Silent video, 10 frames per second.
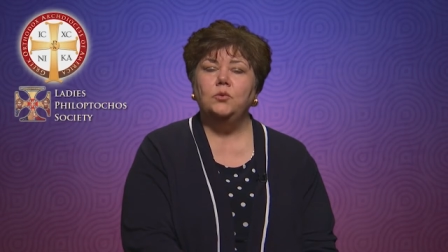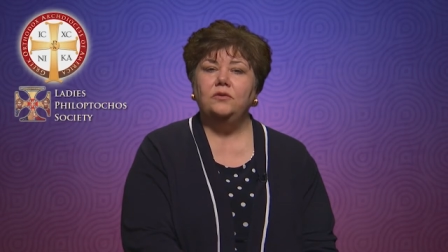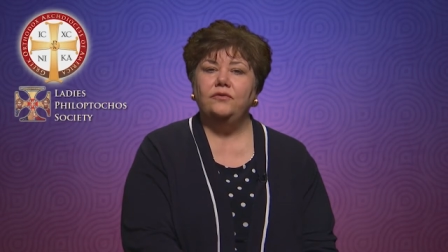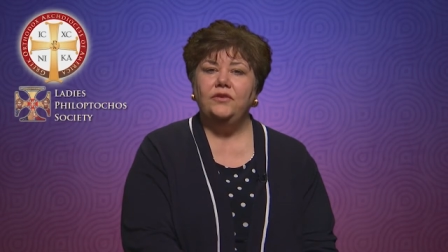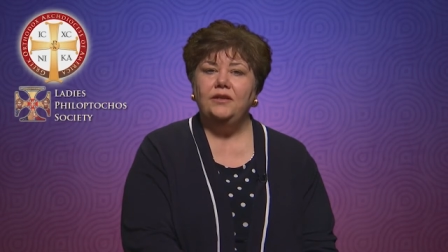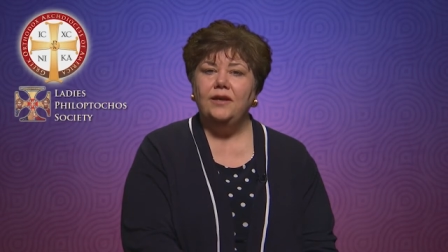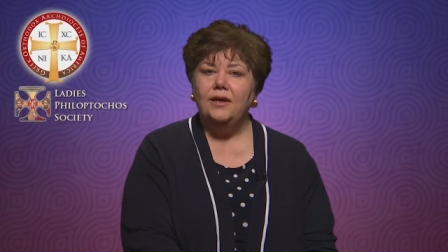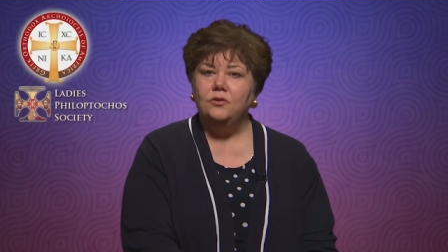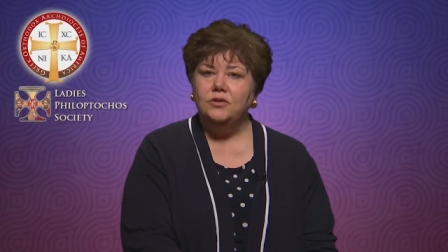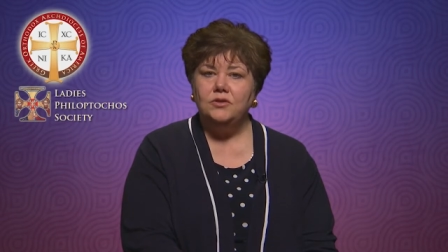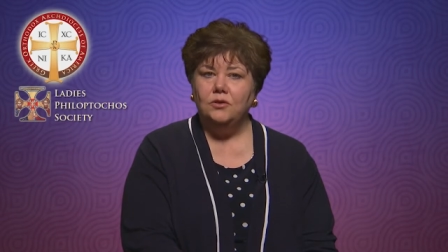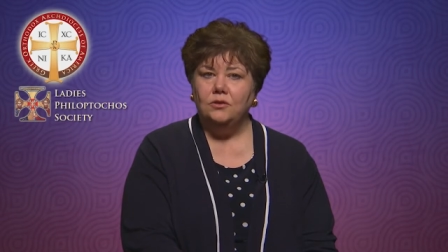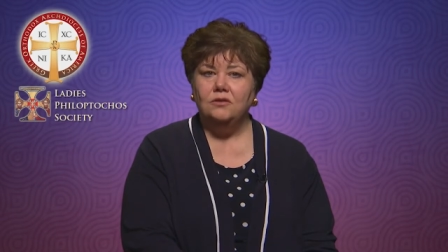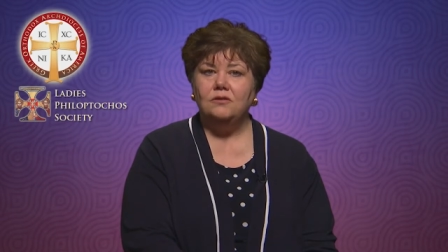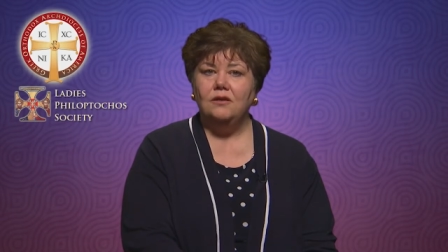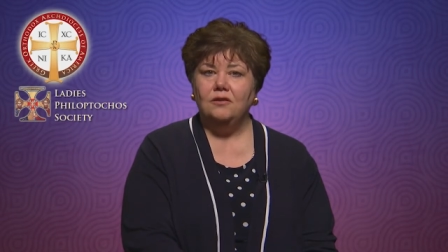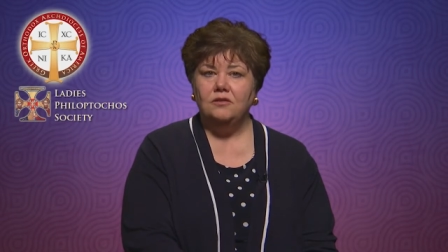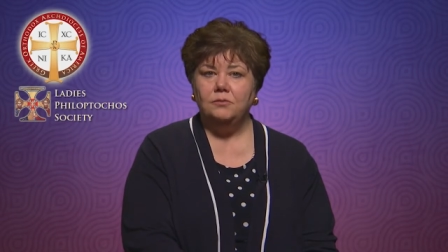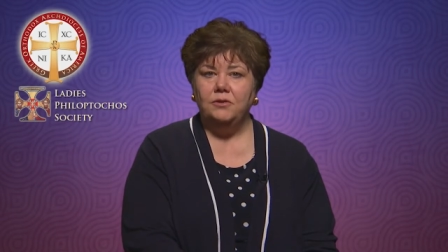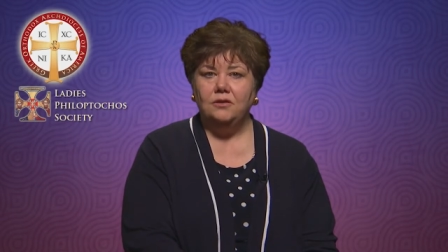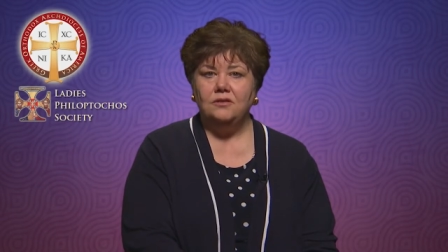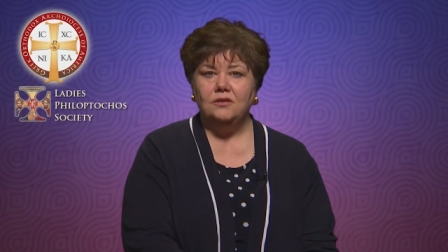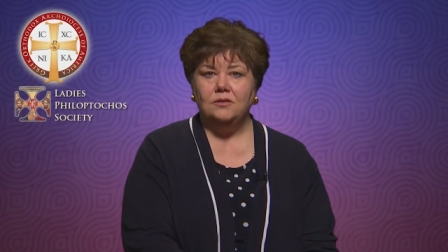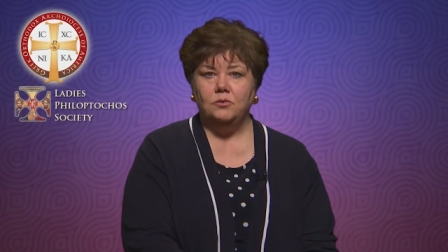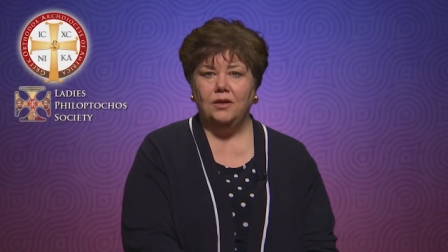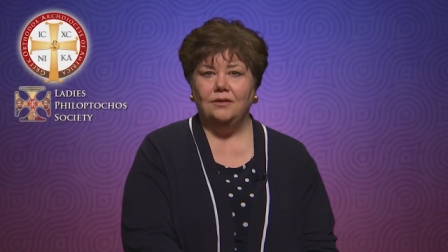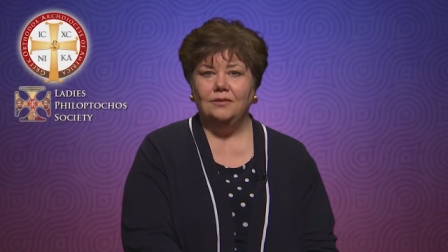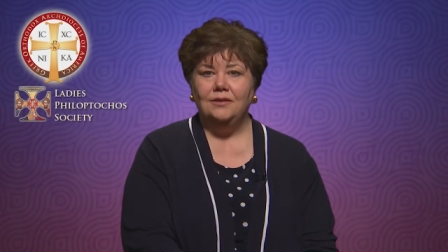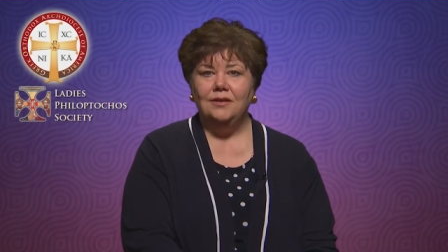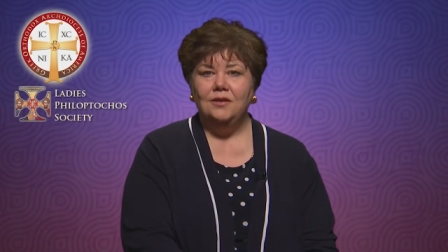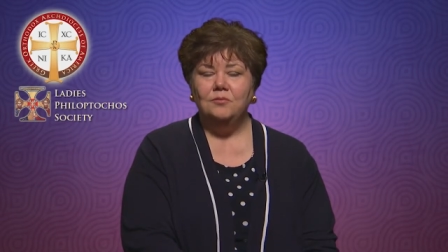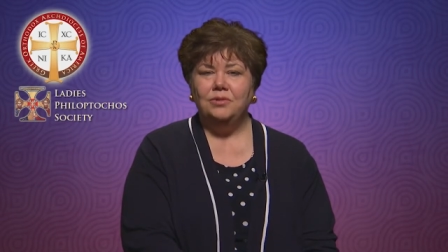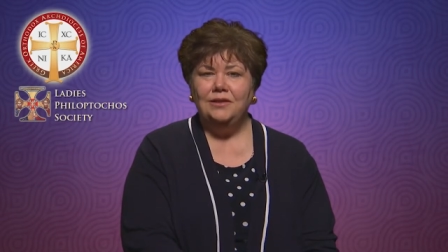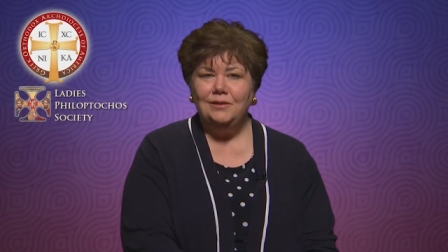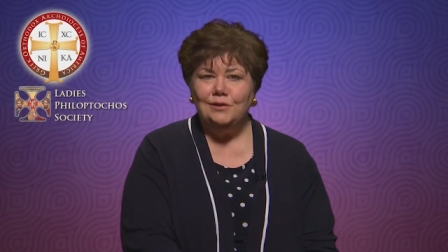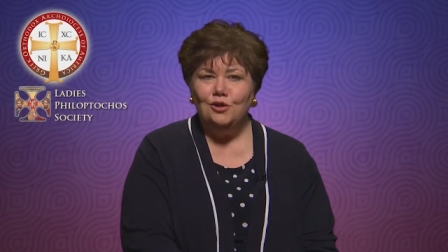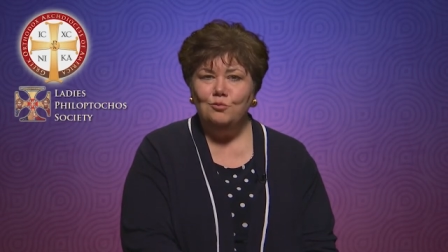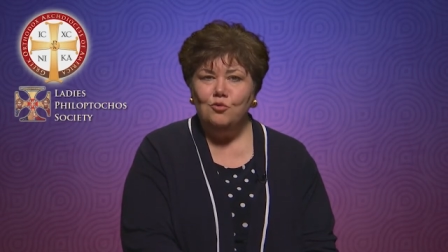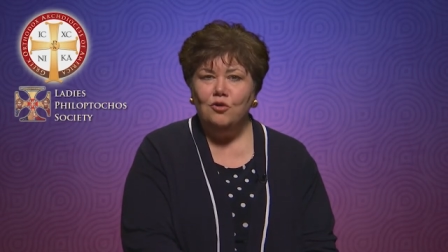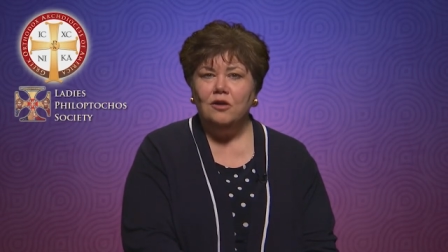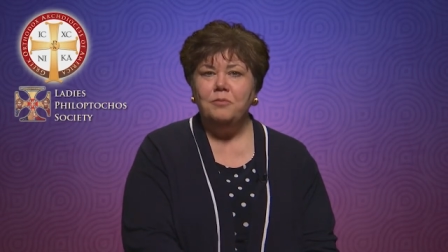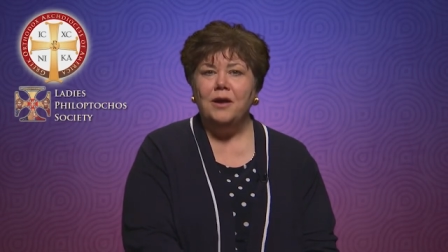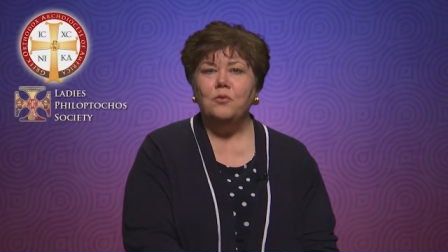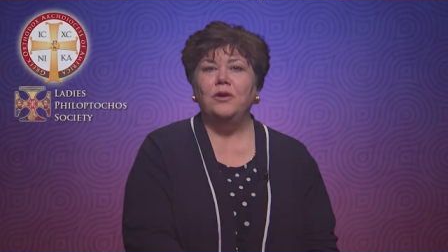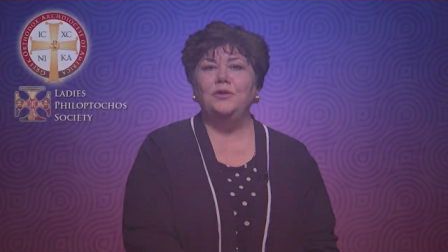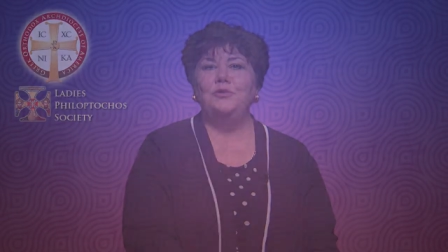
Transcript: will feed our souls and our spirits as well. Please learn more about what you